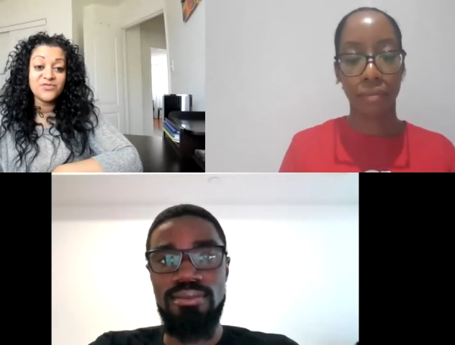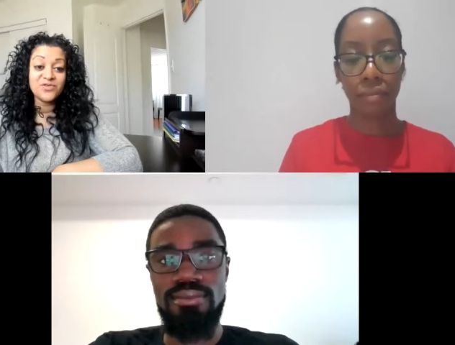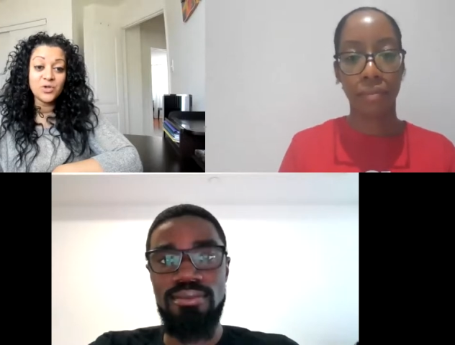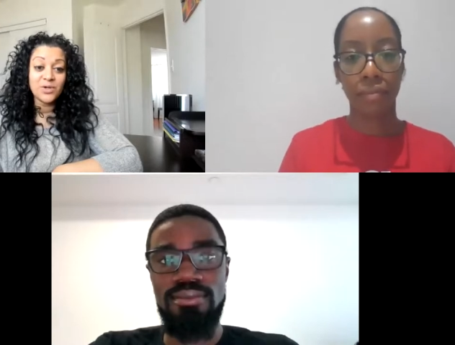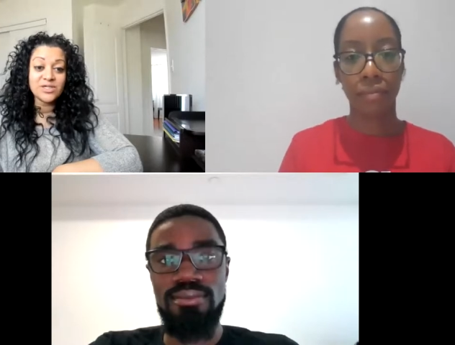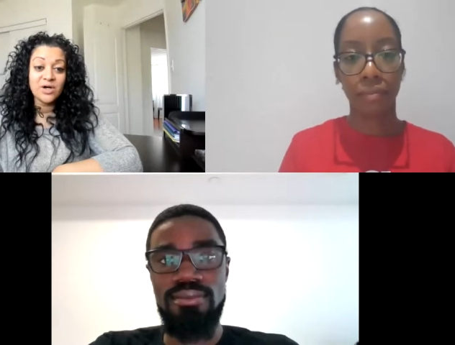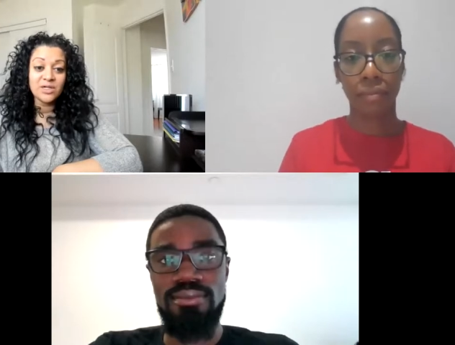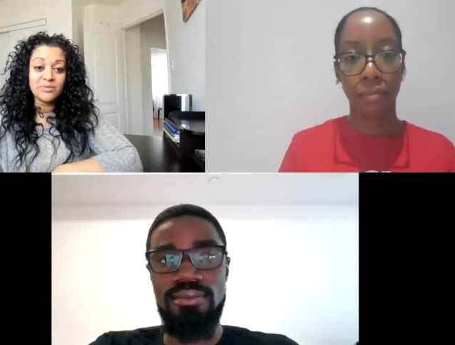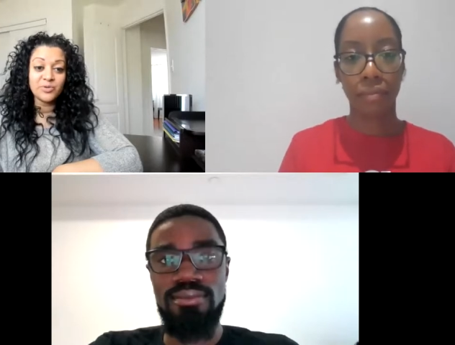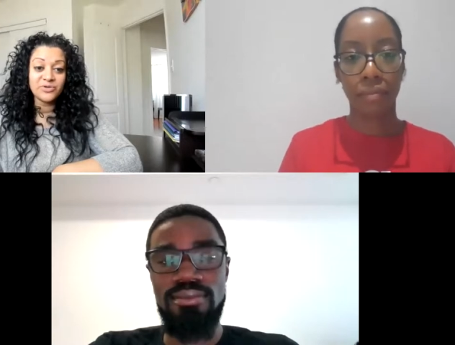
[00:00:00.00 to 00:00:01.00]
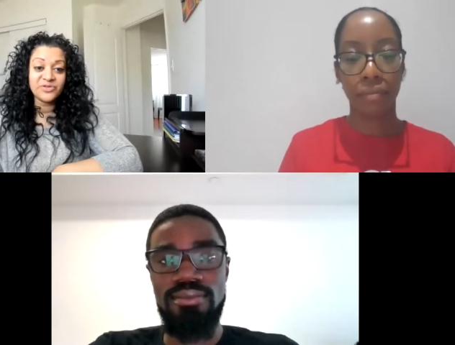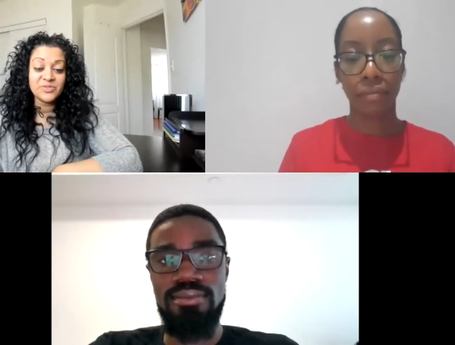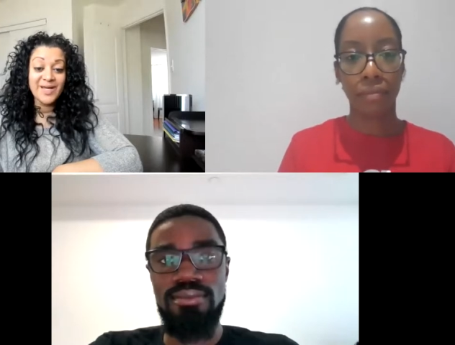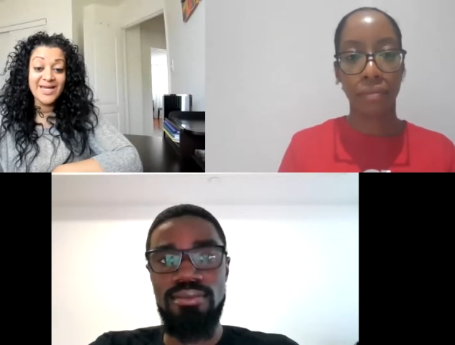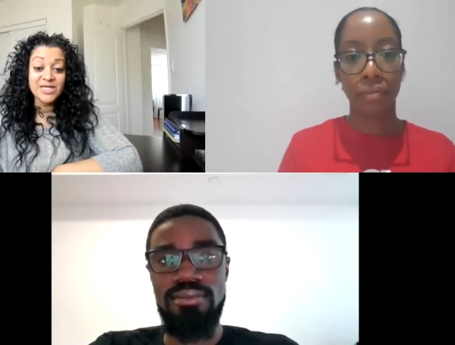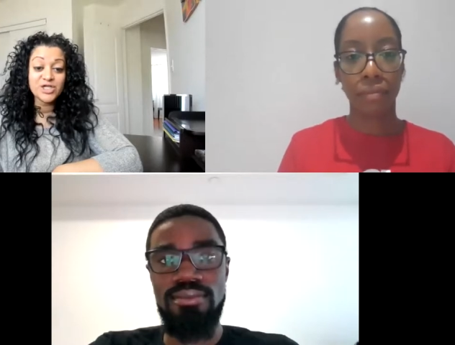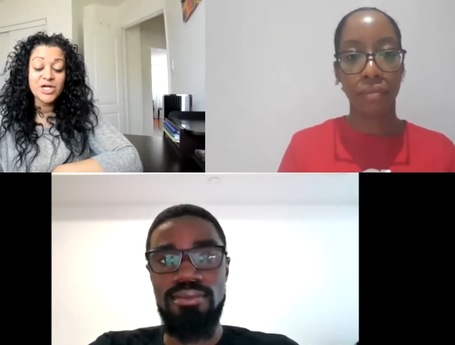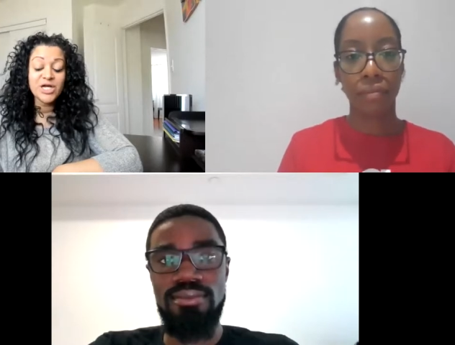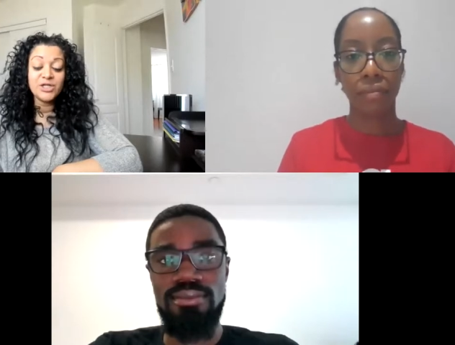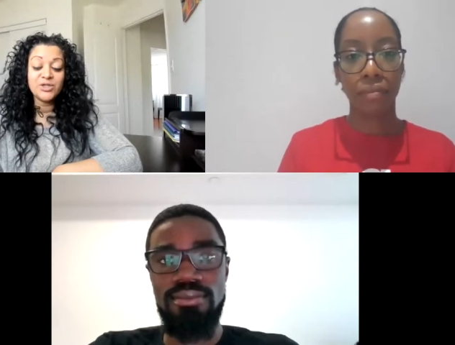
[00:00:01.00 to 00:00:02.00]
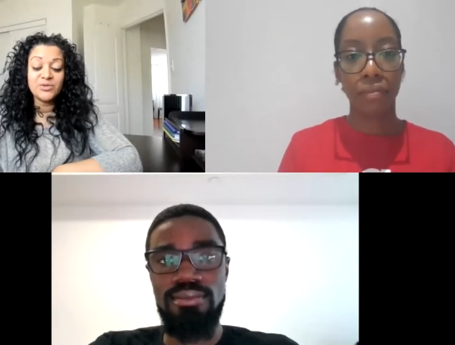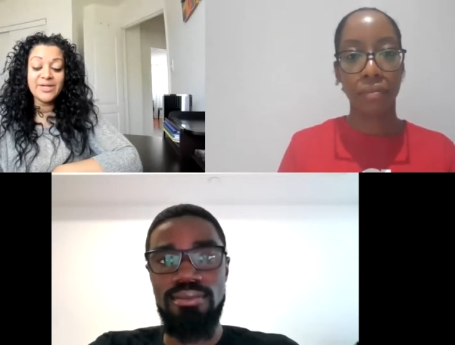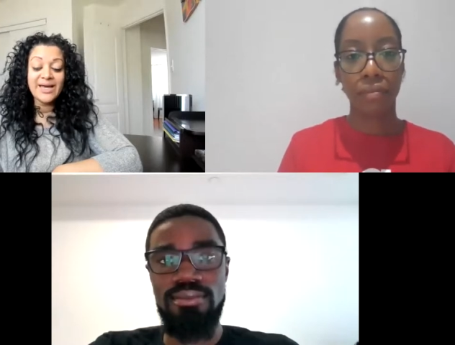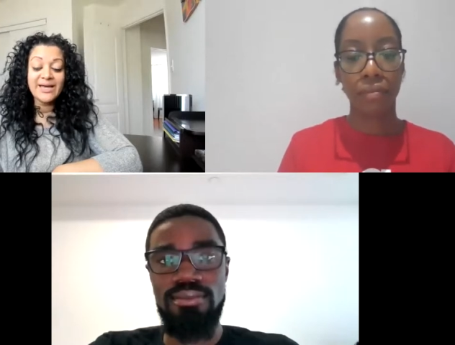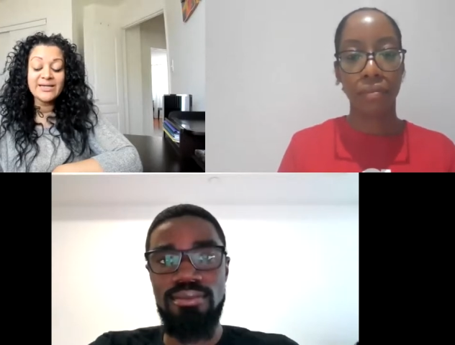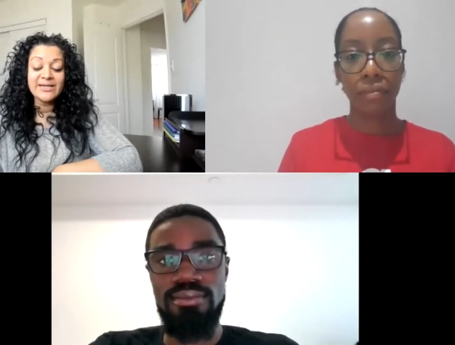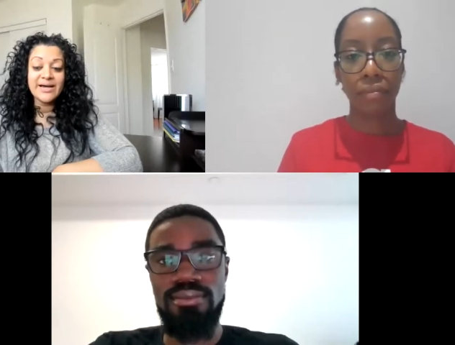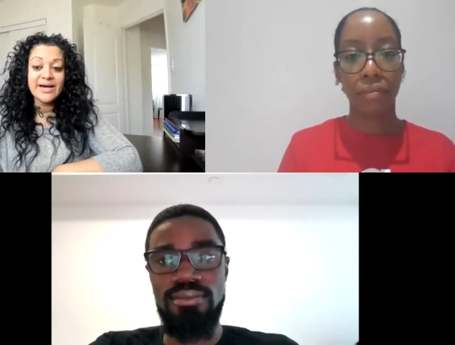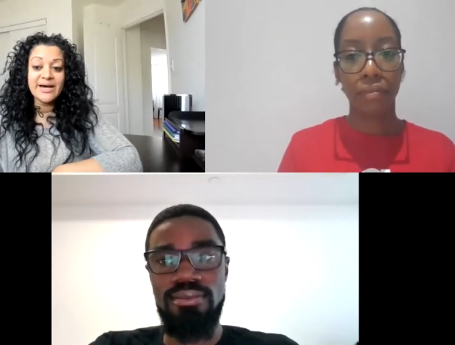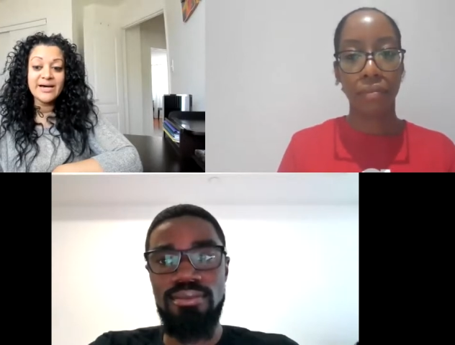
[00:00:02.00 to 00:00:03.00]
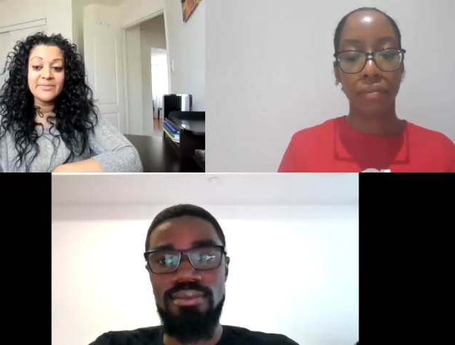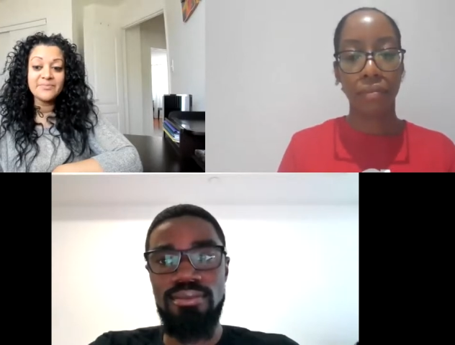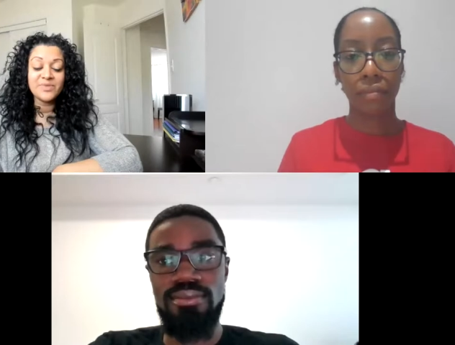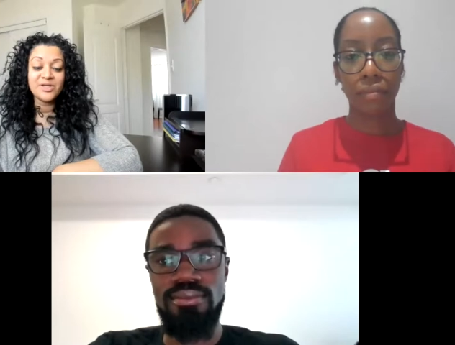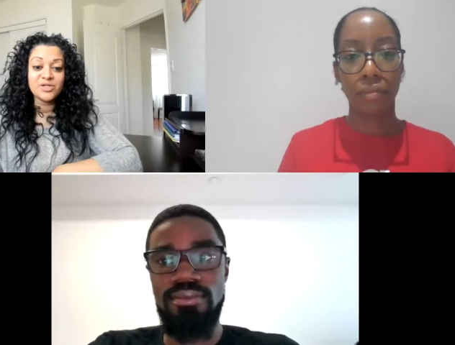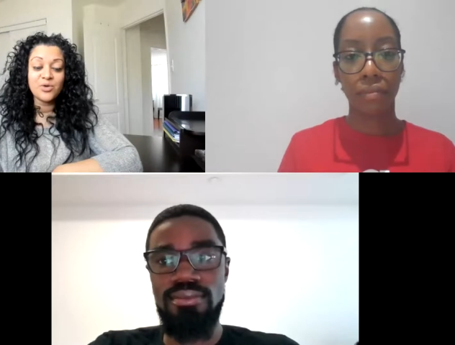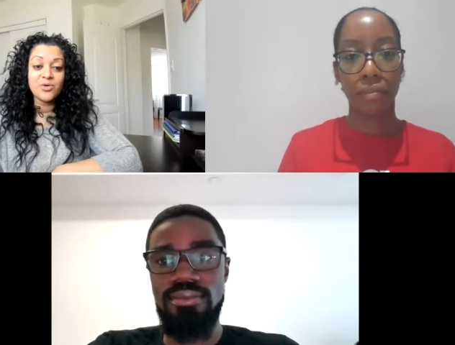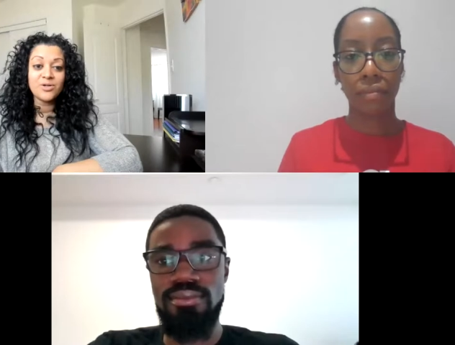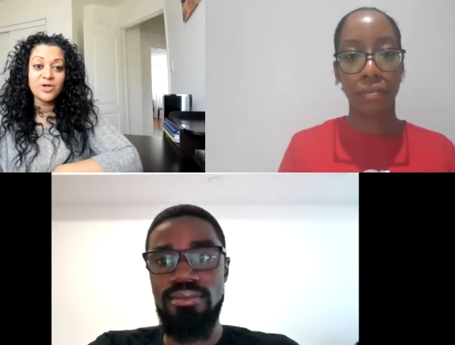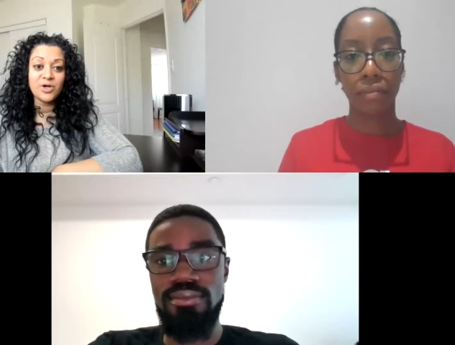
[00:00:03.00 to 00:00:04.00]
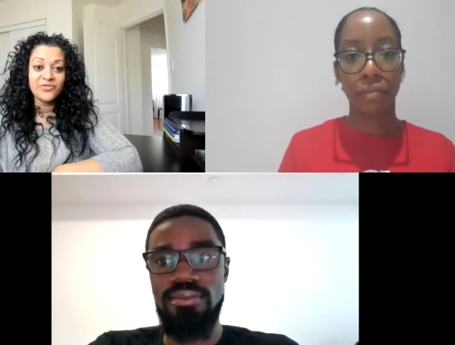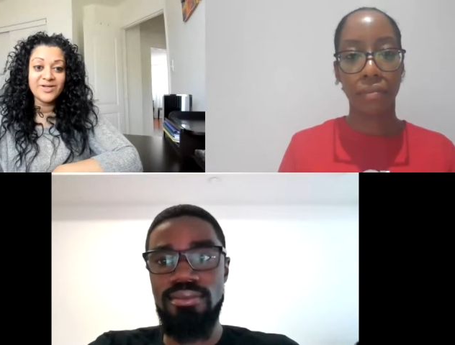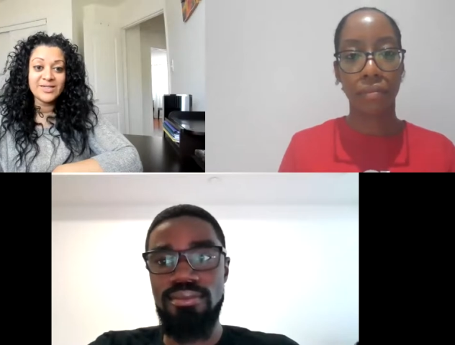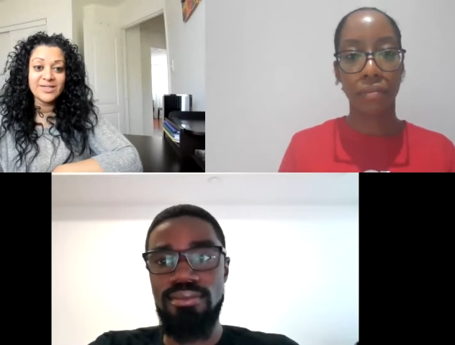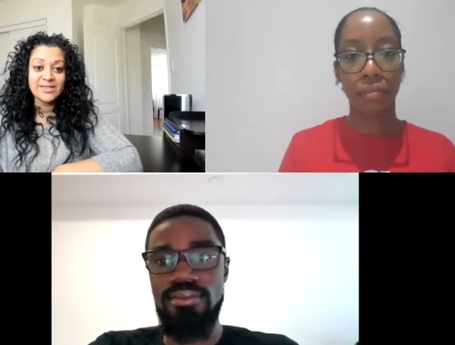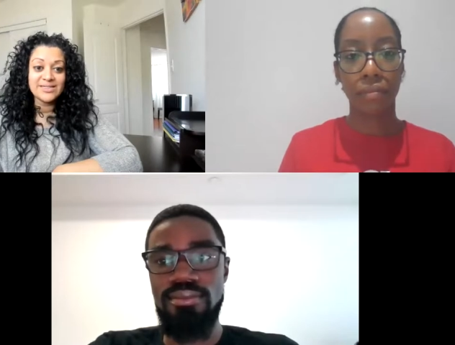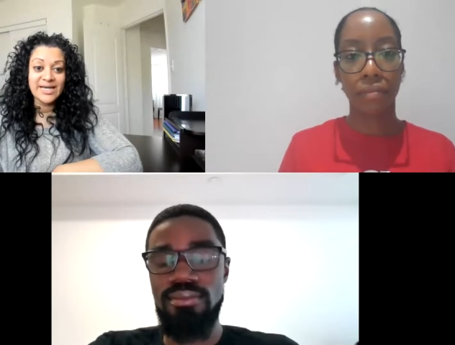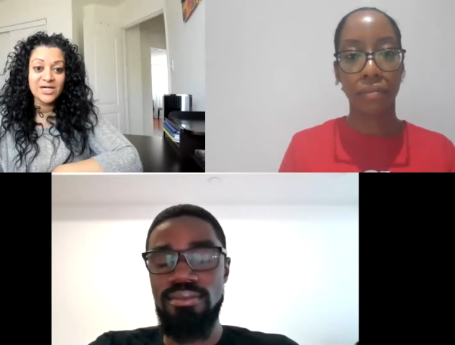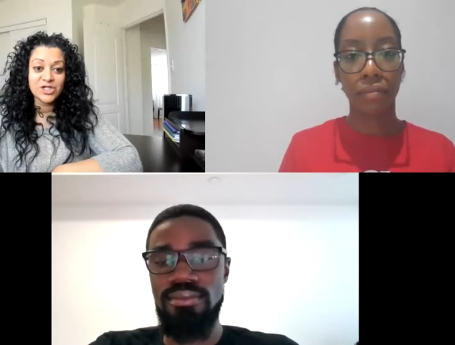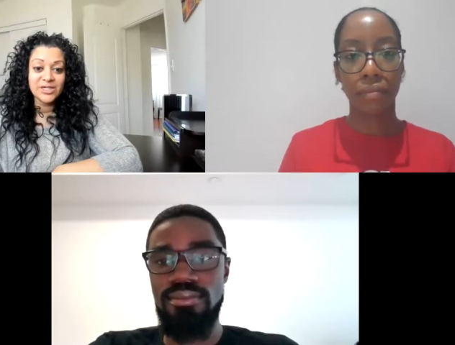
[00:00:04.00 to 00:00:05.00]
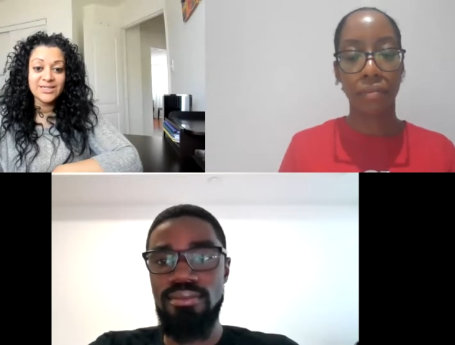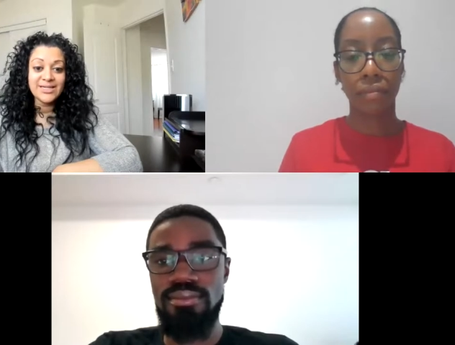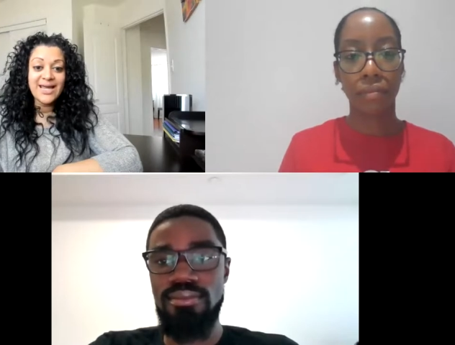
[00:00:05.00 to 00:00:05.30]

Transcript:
Speaker 1: If you go onto Holland Bloorview's page, you can, um, there's a whole COVID section,